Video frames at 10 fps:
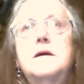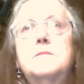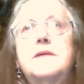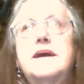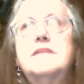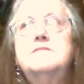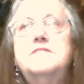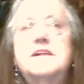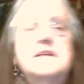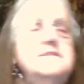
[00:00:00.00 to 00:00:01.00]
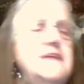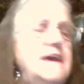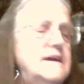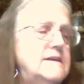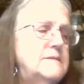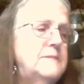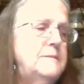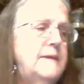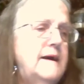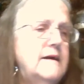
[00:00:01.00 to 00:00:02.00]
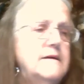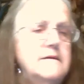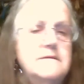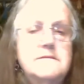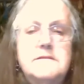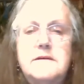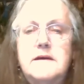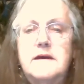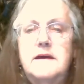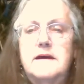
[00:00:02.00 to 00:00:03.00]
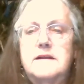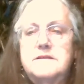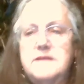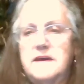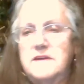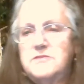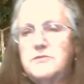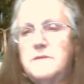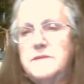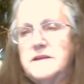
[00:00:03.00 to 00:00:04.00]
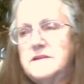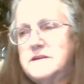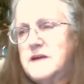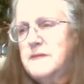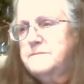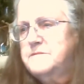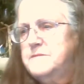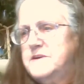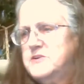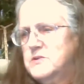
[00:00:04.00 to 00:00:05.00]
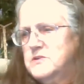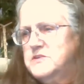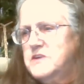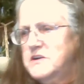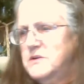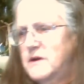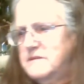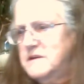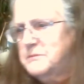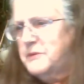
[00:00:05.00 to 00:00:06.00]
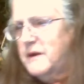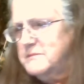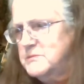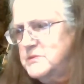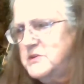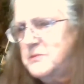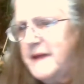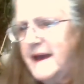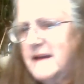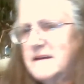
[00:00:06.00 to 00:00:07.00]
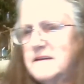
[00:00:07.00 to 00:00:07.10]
but I can feel his hand on my back. And it's like he's rubbing the top of my shoulders. Are you having a problem with your back?